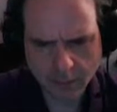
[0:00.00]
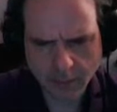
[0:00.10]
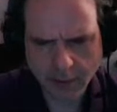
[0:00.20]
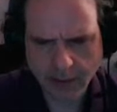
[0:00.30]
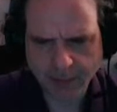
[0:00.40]

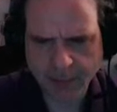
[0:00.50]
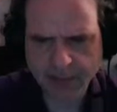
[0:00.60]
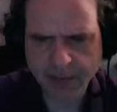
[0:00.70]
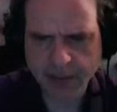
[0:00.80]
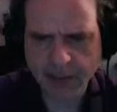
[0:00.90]
I mean, it's
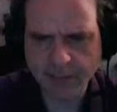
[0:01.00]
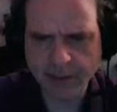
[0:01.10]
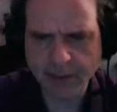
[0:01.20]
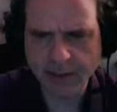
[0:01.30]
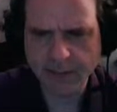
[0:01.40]
got to be
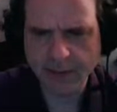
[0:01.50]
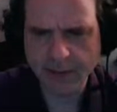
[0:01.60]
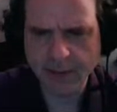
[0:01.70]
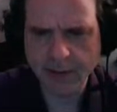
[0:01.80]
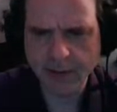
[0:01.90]
down
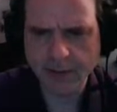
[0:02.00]
here.